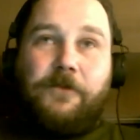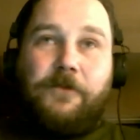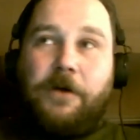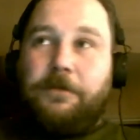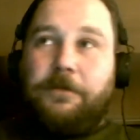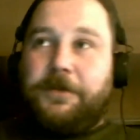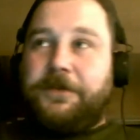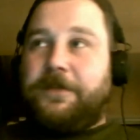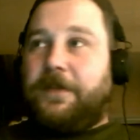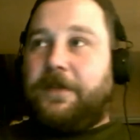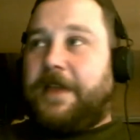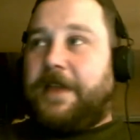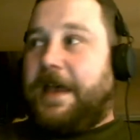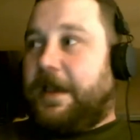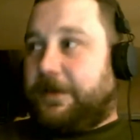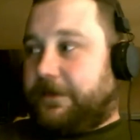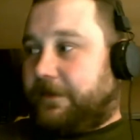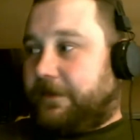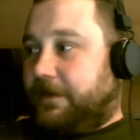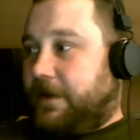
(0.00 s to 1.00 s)
What was the
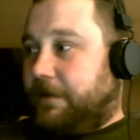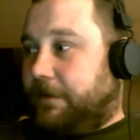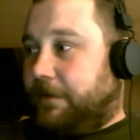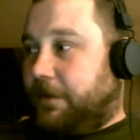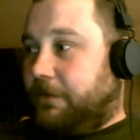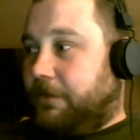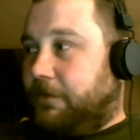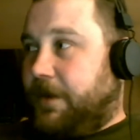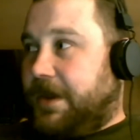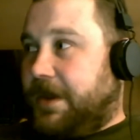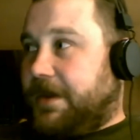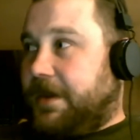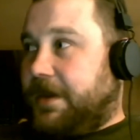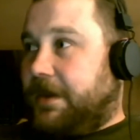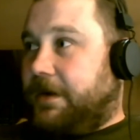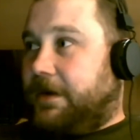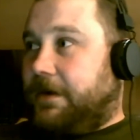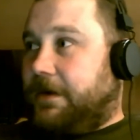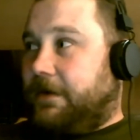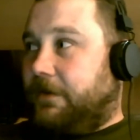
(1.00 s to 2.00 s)
last number? We
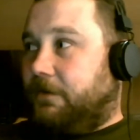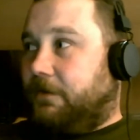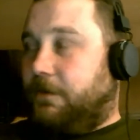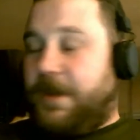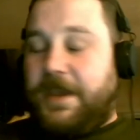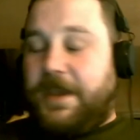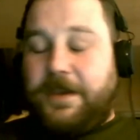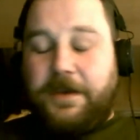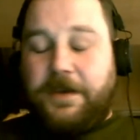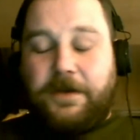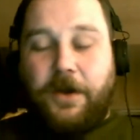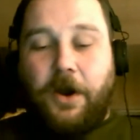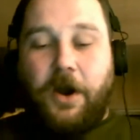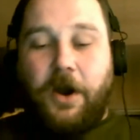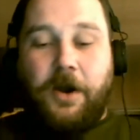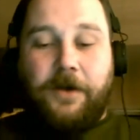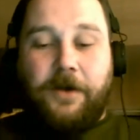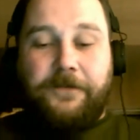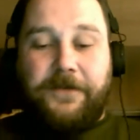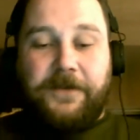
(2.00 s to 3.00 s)
could
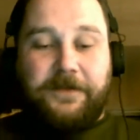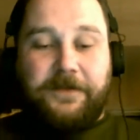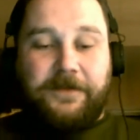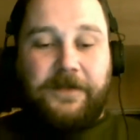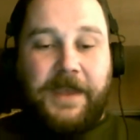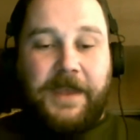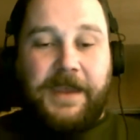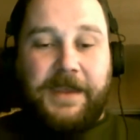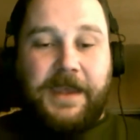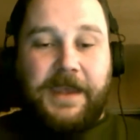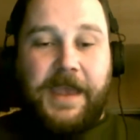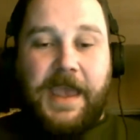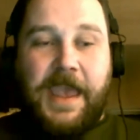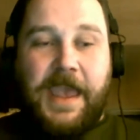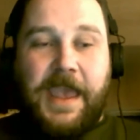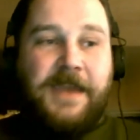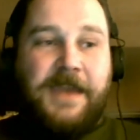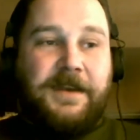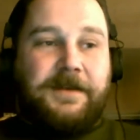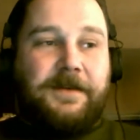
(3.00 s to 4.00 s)
harvest like
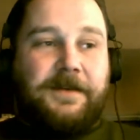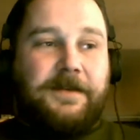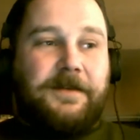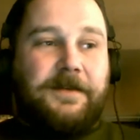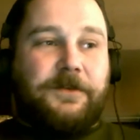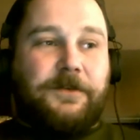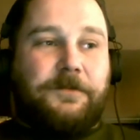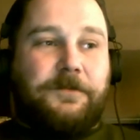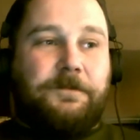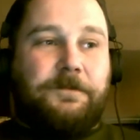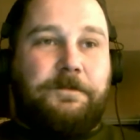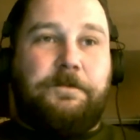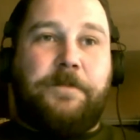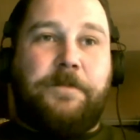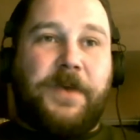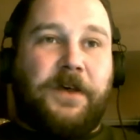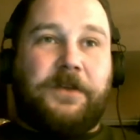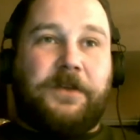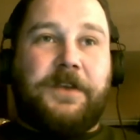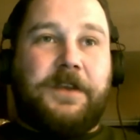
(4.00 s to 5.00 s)
8
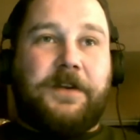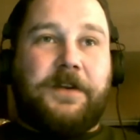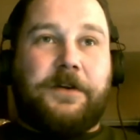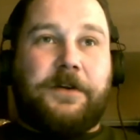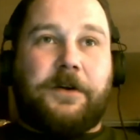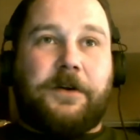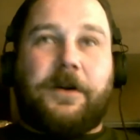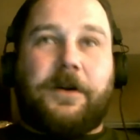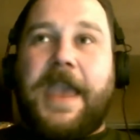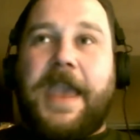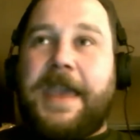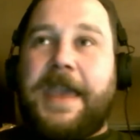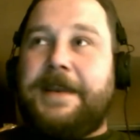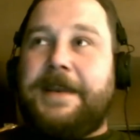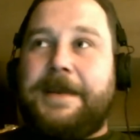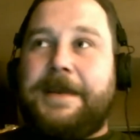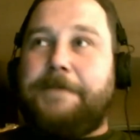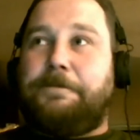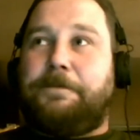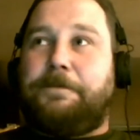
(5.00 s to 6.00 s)
billion or
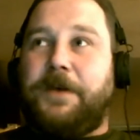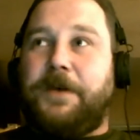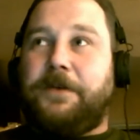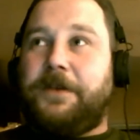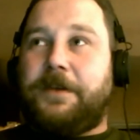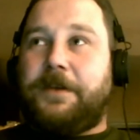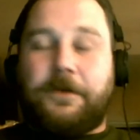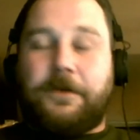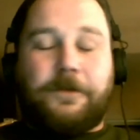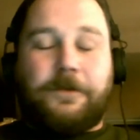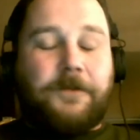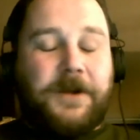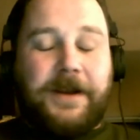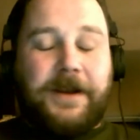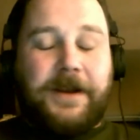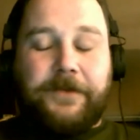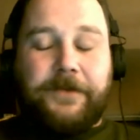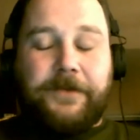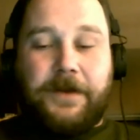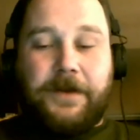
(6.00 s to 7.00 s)
80 billion or
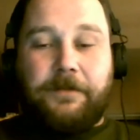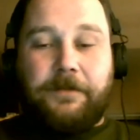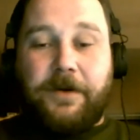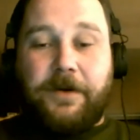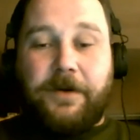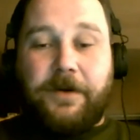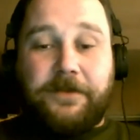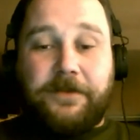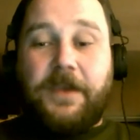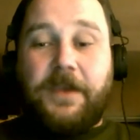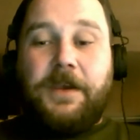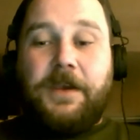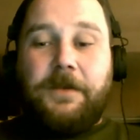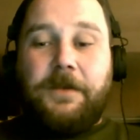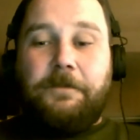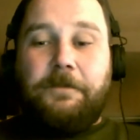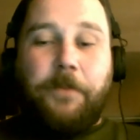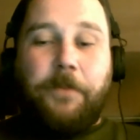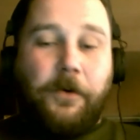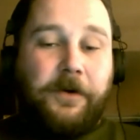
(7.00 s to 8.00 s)
whatever the number is,
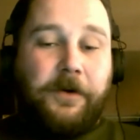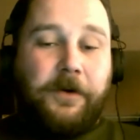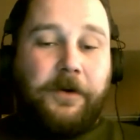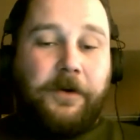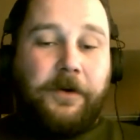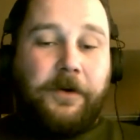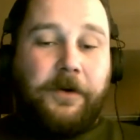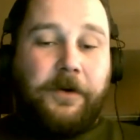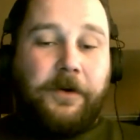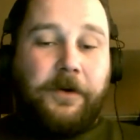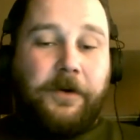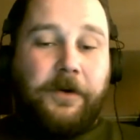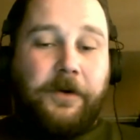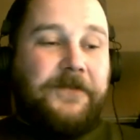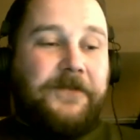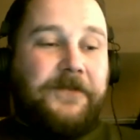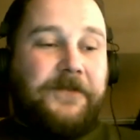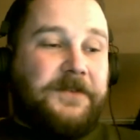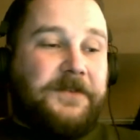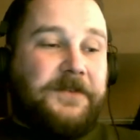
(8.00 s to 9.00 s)
board feet of
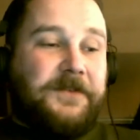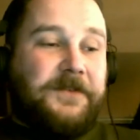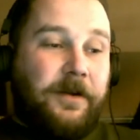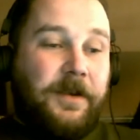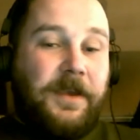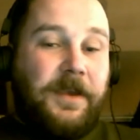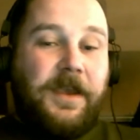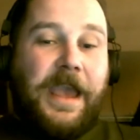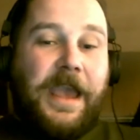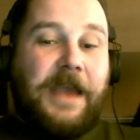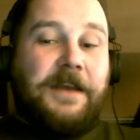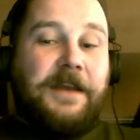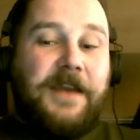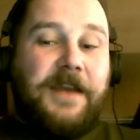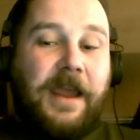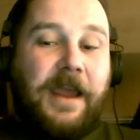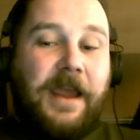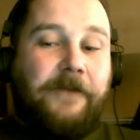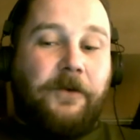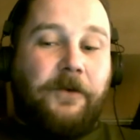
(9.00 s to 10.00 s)
timber,
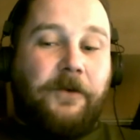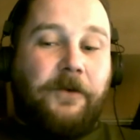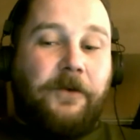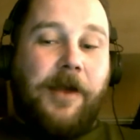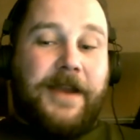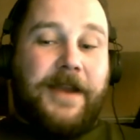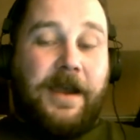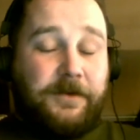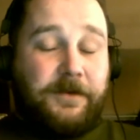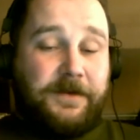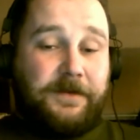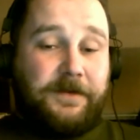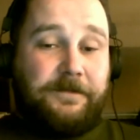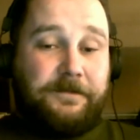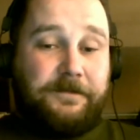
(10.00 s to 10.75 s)
and never run out.